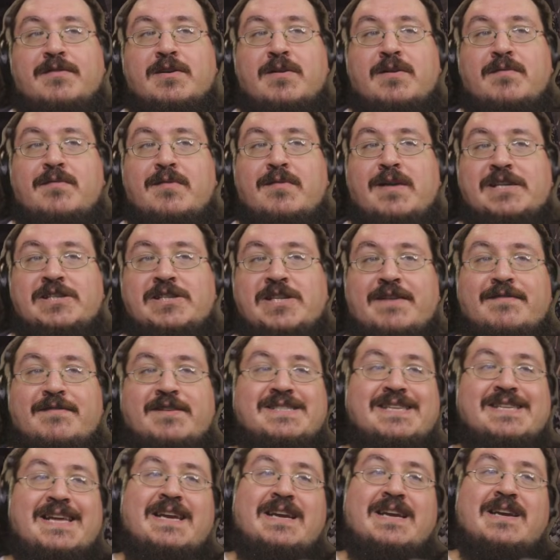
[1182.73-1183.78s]
Overwatch. After
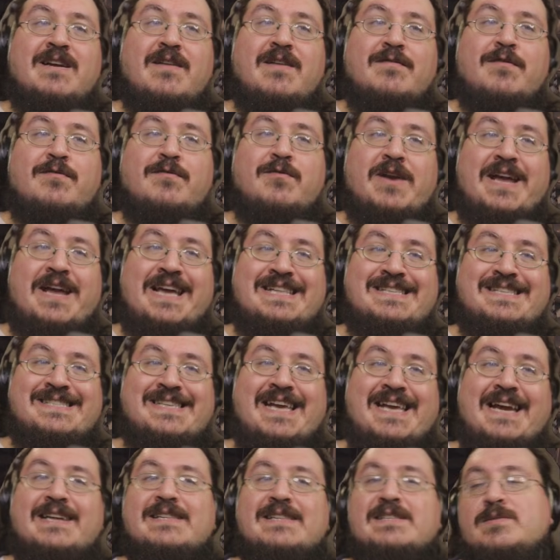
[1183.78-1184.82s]
staying in cover for 8
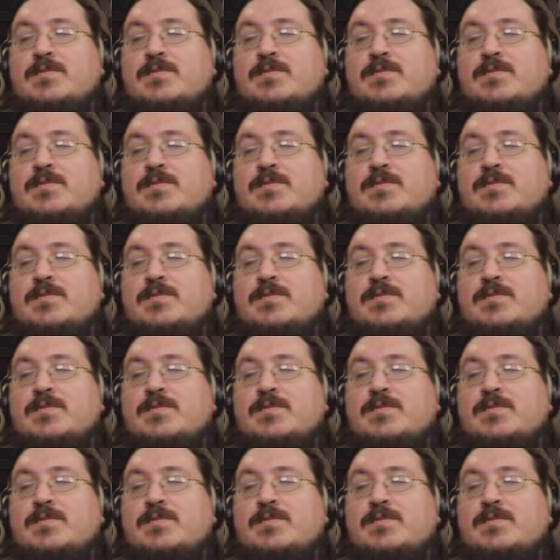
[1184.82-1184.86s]
seconds